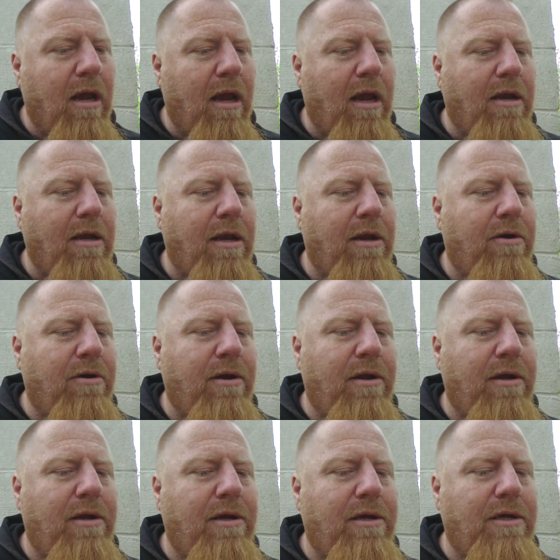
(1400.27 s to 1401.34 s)
And here
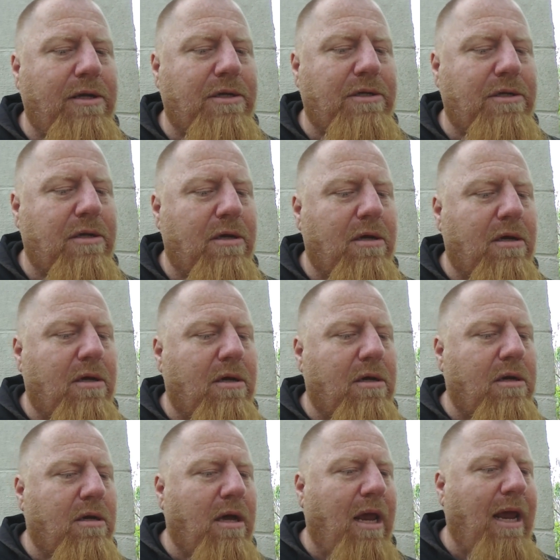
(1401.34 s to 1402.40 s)
is
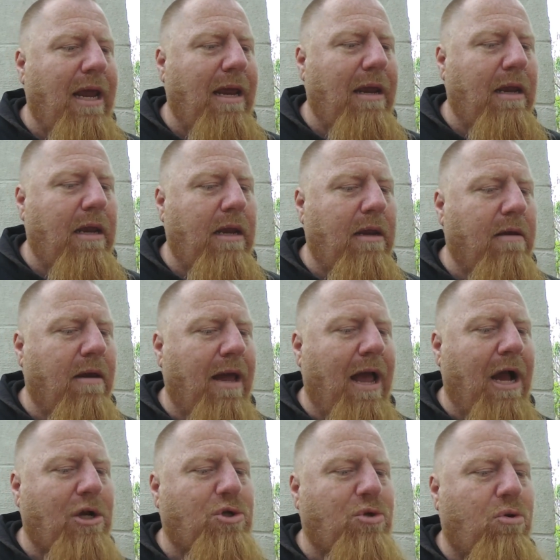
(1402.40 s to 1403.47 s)
a
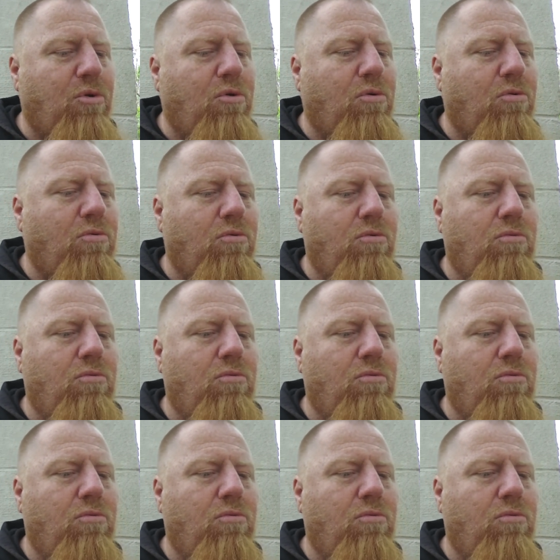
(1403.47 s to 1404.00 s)
actual.